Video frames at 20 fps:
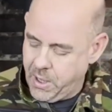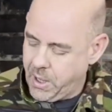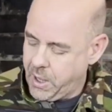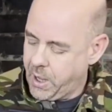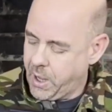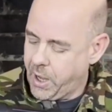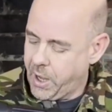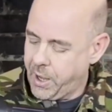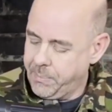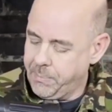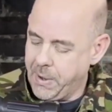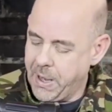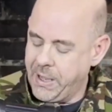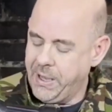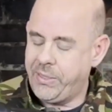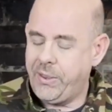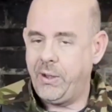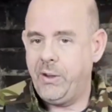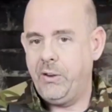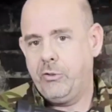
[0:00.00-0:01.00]

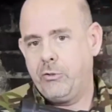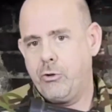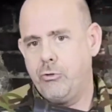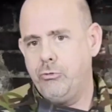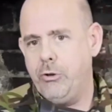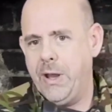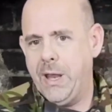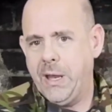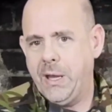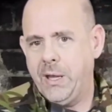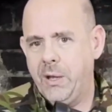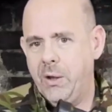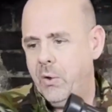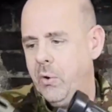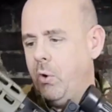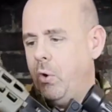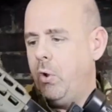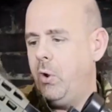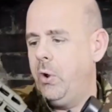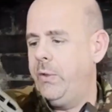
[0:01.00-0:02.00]
Anything that's green
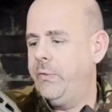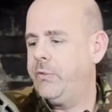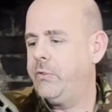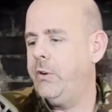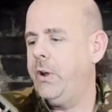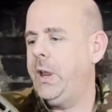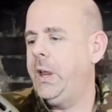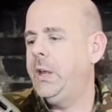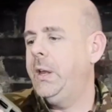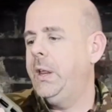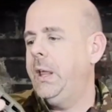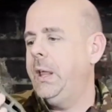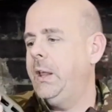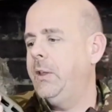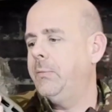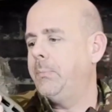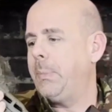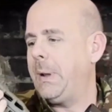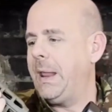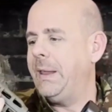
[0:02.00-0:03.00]
or olive green
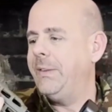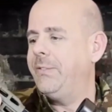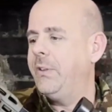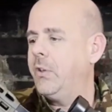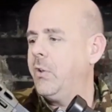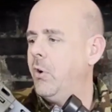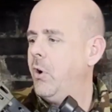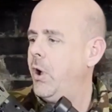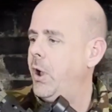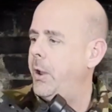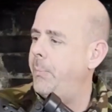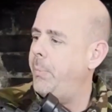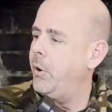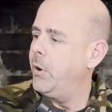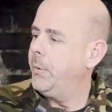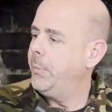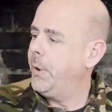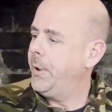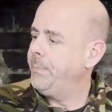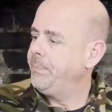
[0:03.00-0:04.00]
is plastic or high
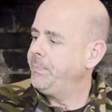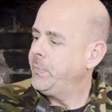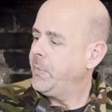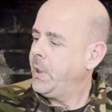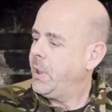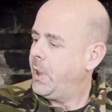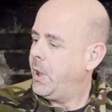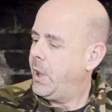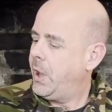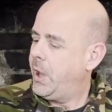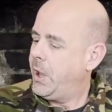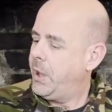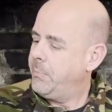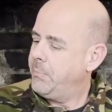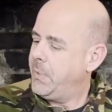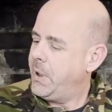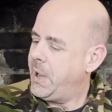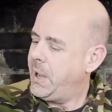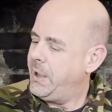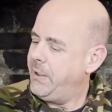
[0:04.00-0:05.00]
polymer,
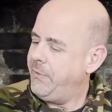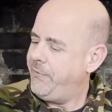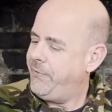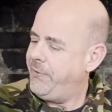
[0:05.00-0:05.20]
and it